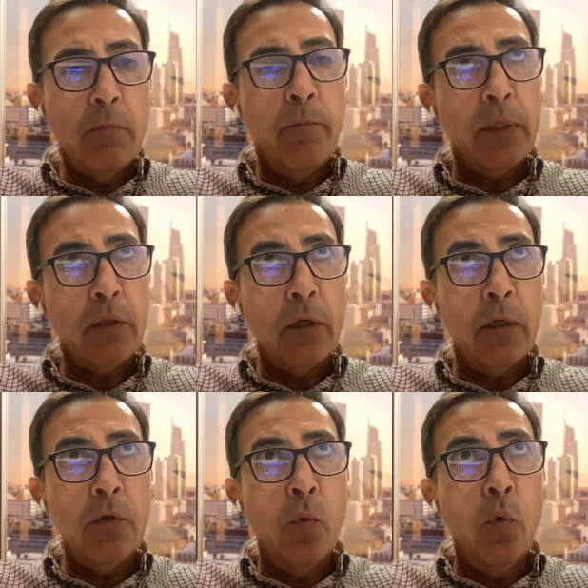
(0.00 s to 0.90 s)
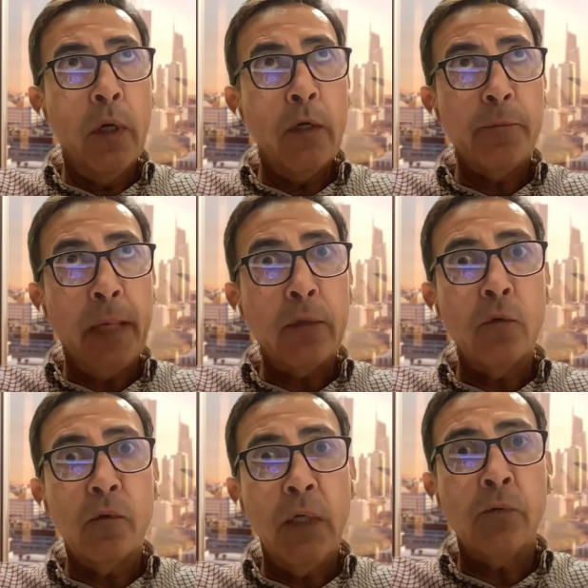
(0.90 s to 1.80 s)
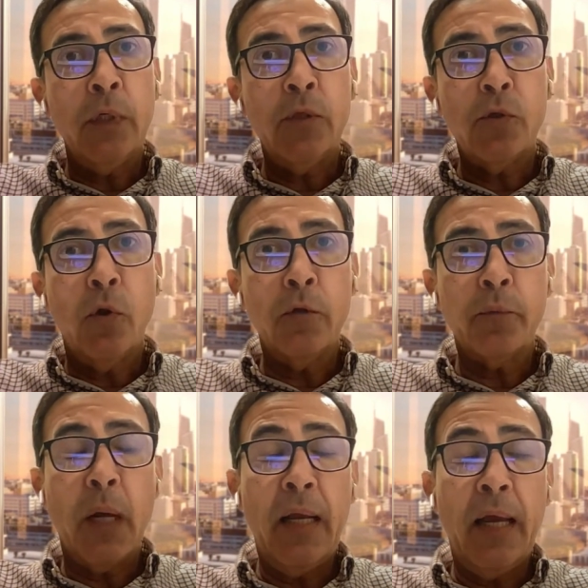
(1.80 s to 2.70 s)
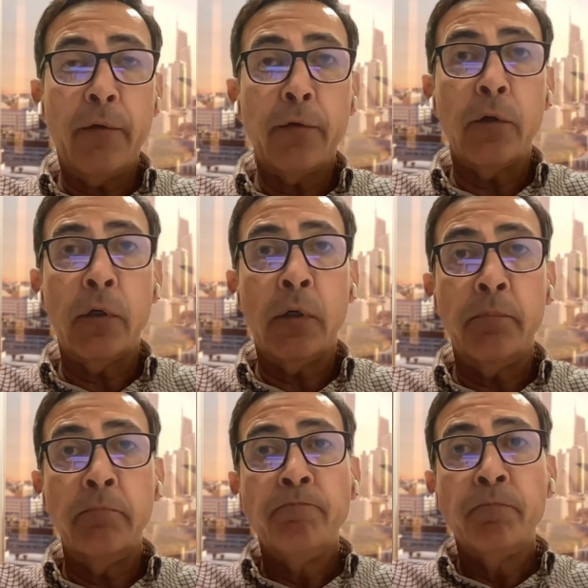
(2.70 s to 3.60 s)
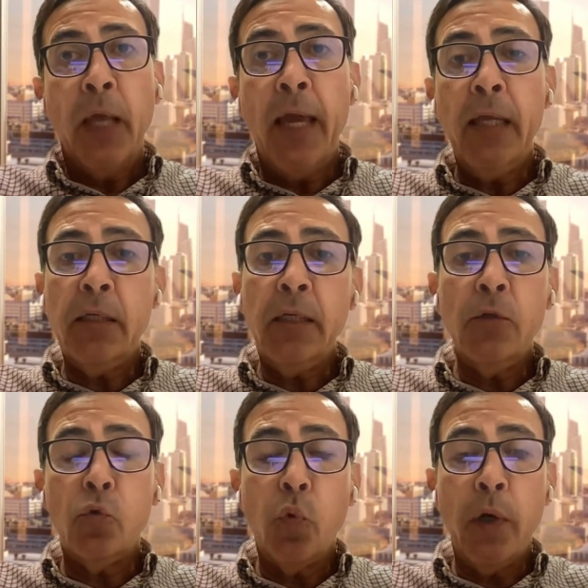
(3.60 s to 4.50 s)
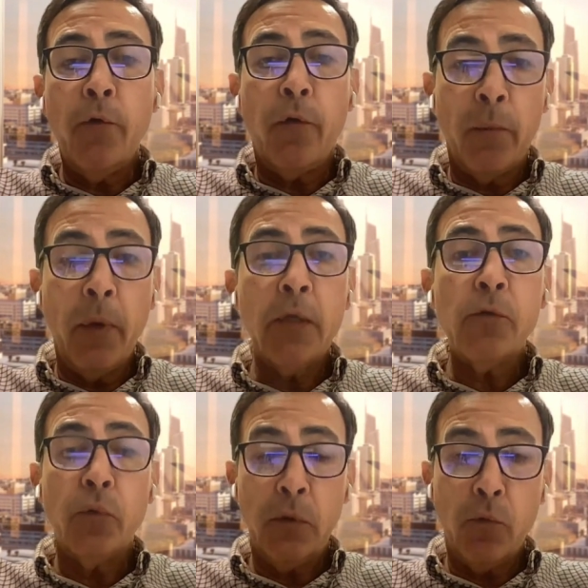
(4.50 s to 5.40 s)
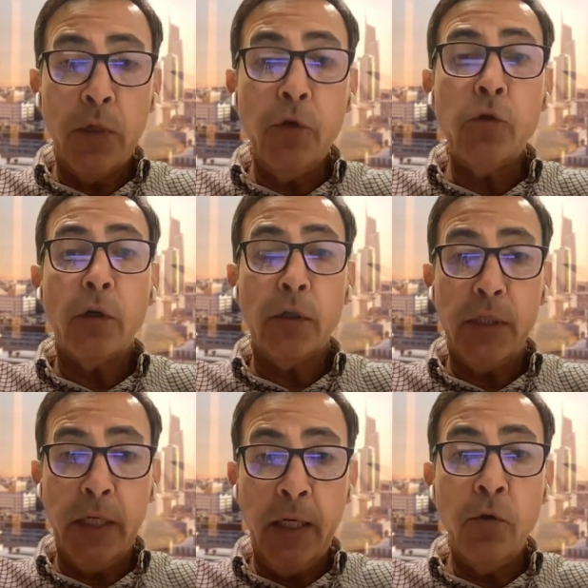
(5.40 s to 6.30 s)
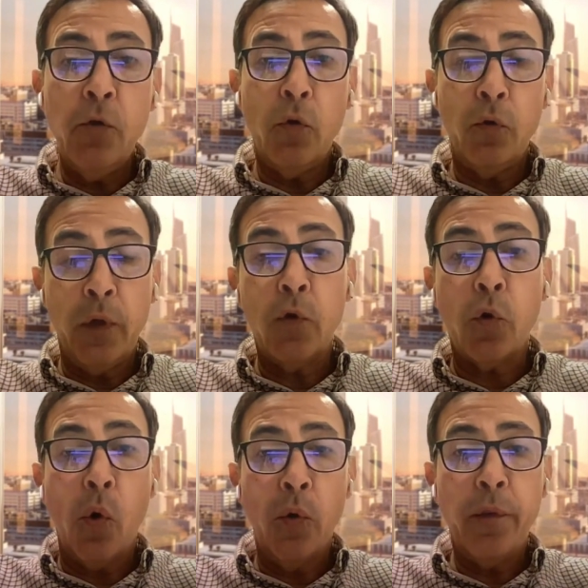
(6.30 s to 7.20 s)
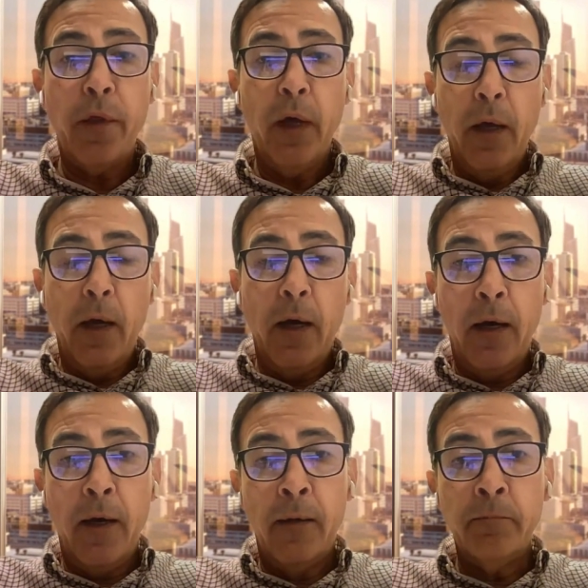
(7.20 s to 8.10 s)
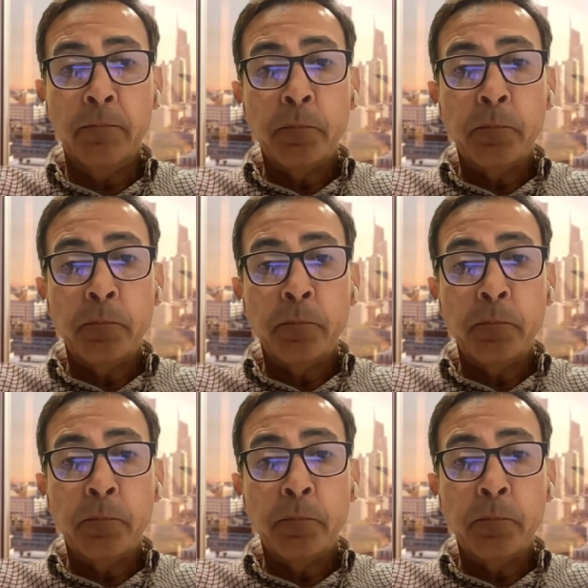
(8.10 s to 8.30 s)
But you would expect to see results probably after 18 to 24 months where you start see the growth. um,